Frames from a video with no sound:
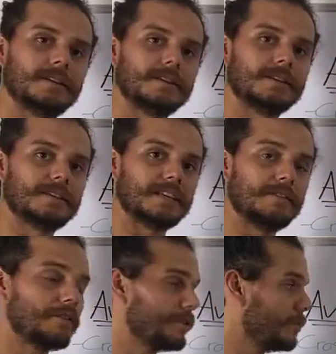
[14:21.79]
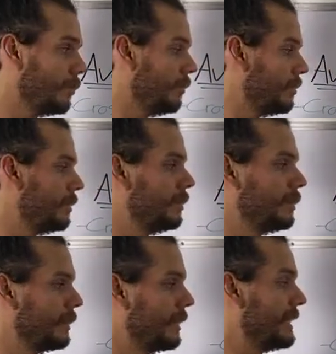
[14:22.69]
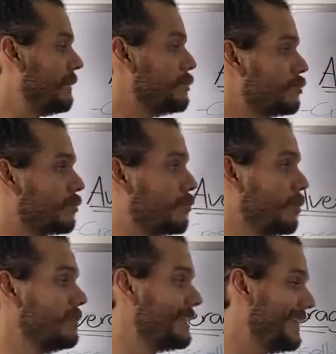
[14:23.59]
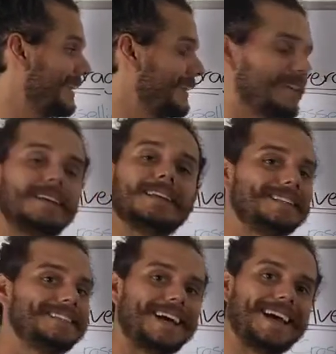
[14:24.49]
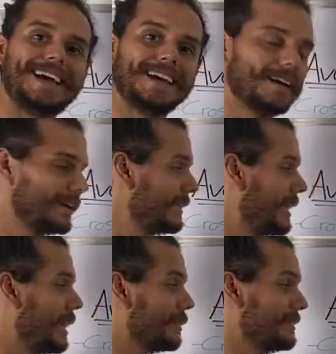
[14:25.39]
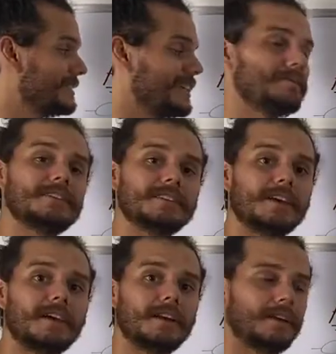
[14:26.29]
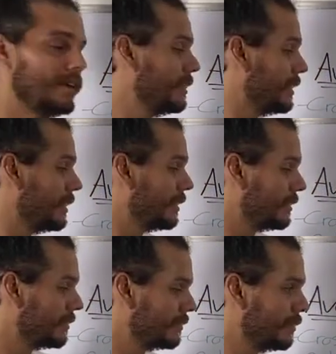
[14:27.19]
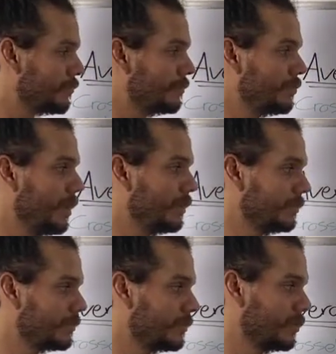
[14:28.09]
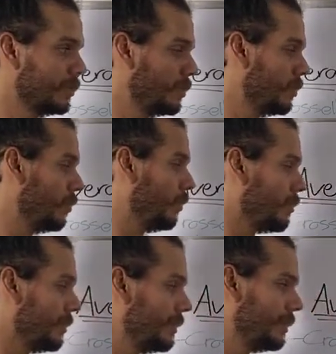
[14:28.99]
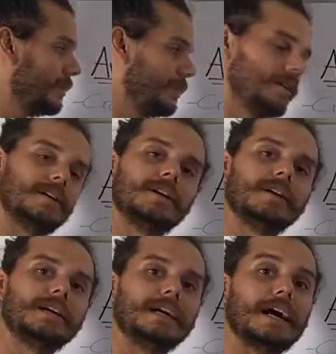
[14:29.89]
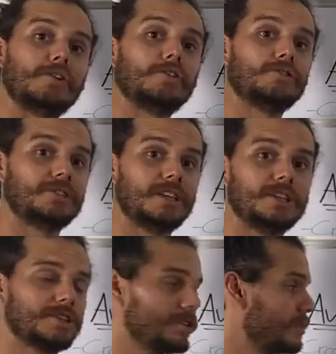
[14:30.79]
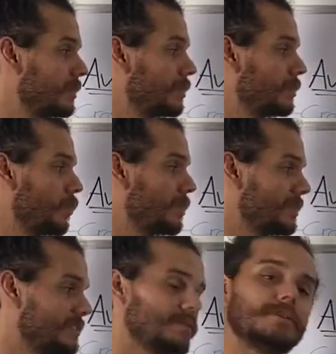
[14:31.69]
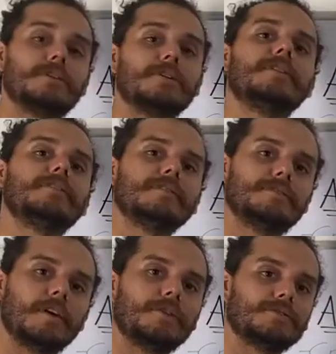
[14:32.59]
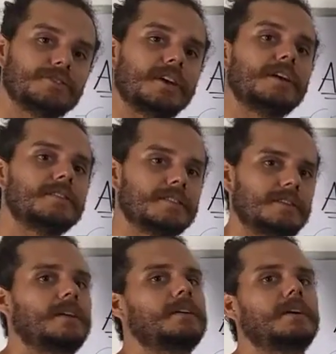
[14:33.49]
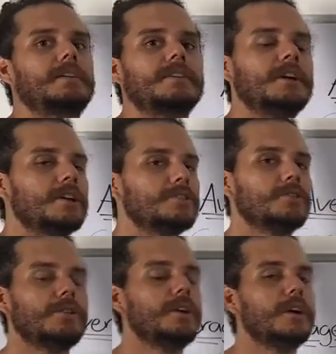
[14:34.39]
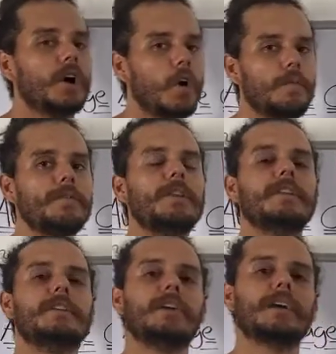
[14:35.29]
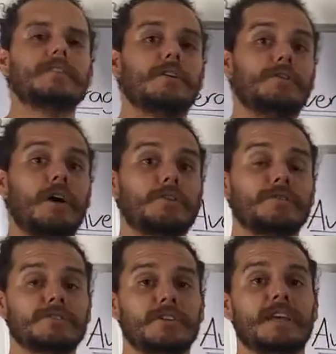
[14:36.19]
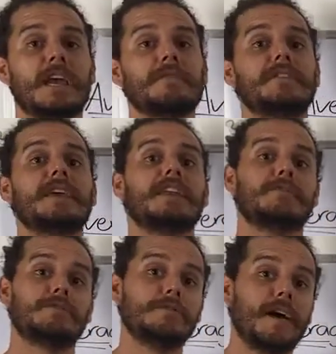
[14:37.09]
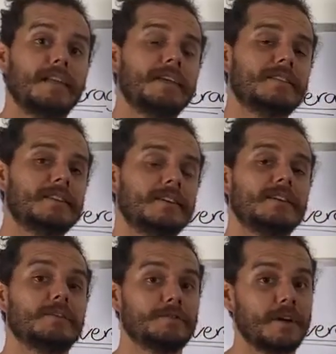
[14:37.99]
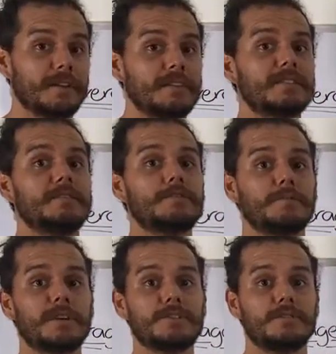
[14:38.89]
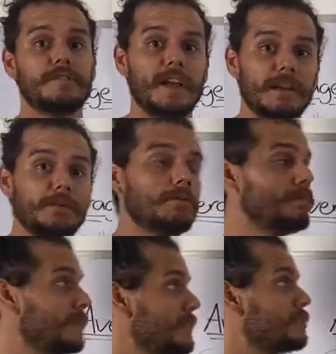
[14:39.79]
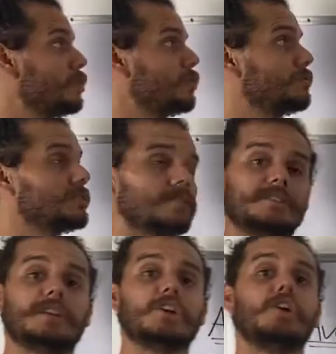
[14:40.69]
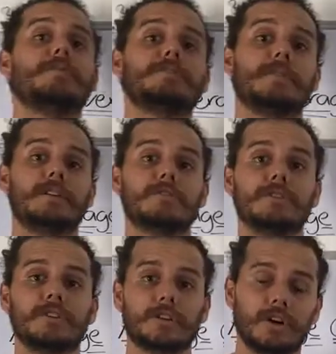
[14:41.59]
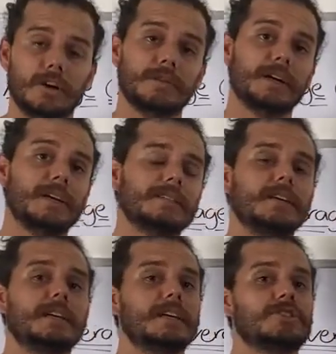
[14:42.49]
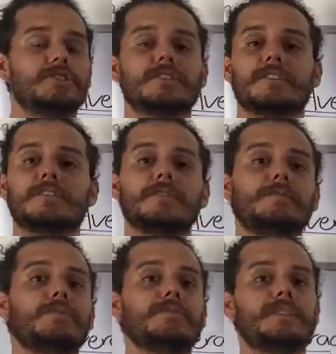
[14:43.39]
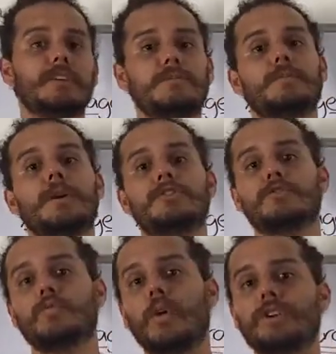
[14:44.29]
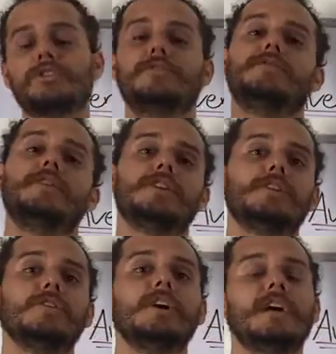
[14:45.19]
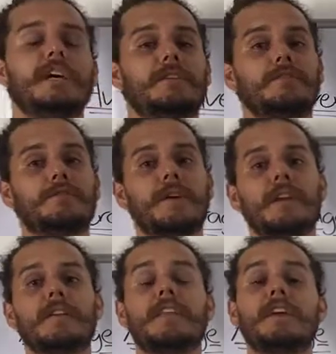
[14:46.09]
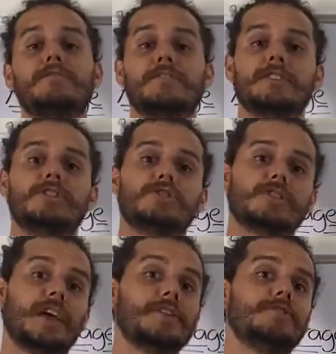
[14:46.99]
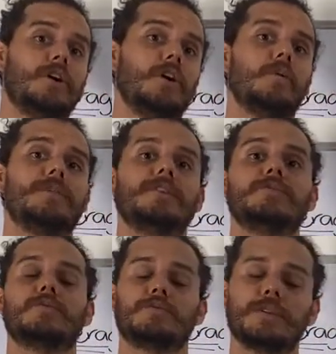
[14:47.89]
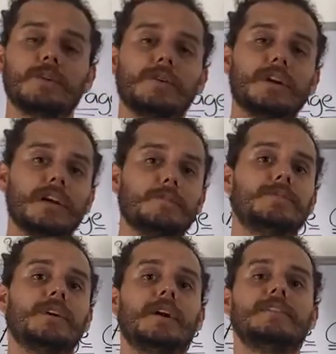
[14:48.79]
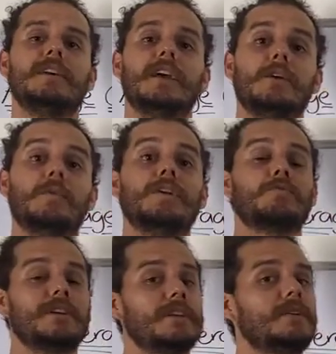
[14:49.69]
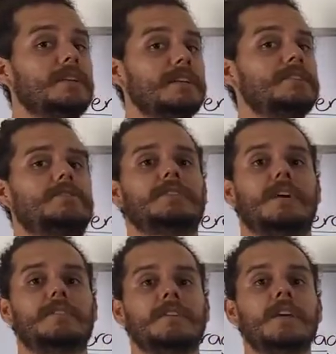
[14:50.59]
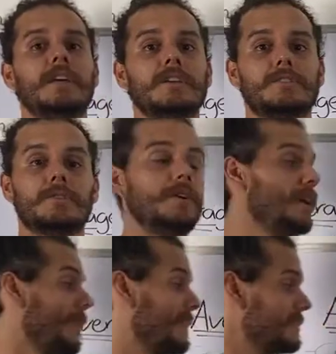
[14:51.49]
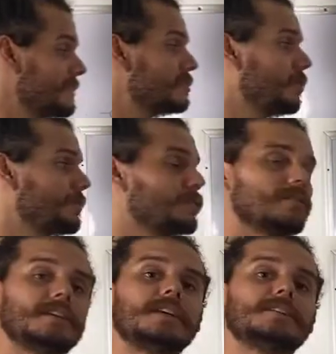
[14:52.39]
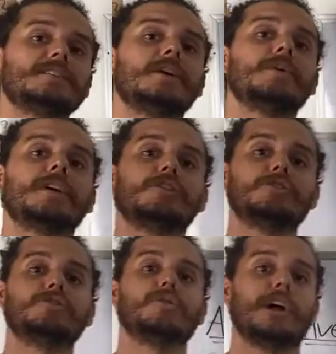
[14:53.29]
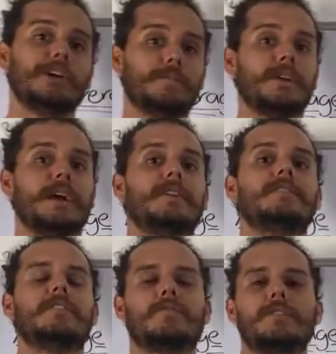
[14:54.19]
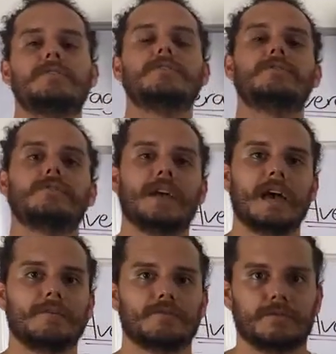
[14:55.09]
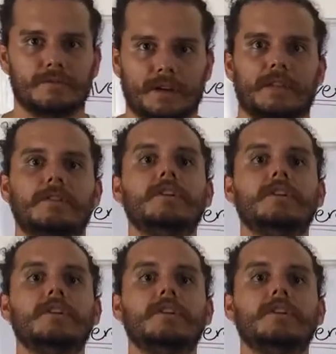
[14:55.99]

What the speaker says: same vertical, and I'm just cross-selling the heck out of the same design, different products, or another t-shirt with a similar Father's Day design, guys. So hopefully you guys are understanding everything, and if you're finding this information valuable, please go to sebastiangomezmentoring.com, guys. It's just a simple sales page. Just watch the video, and if you find it interesting, just schedule a call with us. We really want to help you guys, and we really want to listen to you guys. So this is something really easy that we can do to help you guys increase your average order value.